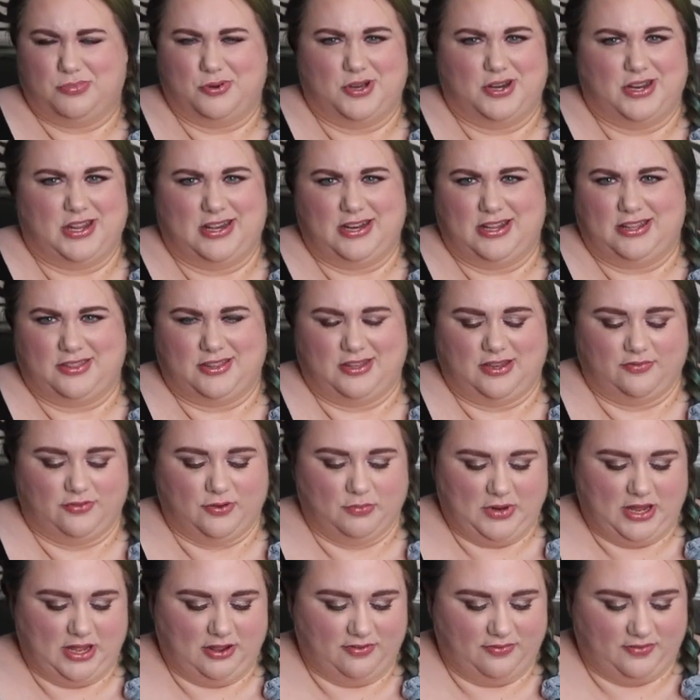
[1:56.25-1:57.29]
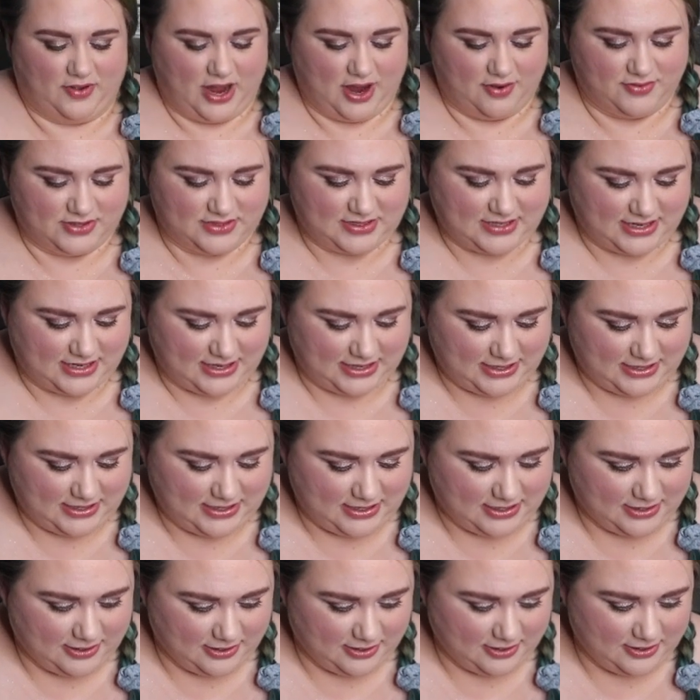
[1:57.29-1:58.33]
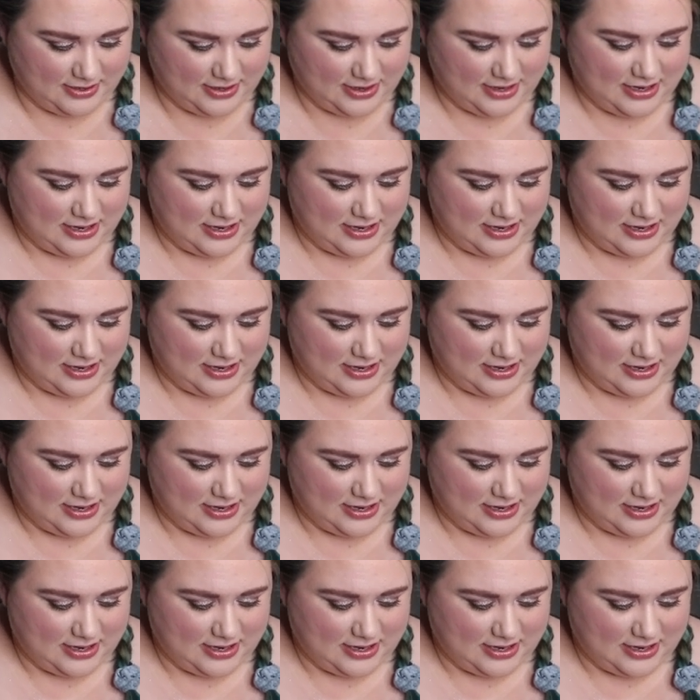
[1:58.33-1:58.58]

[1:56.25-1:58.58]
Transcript: put anything from like five to 10 in here,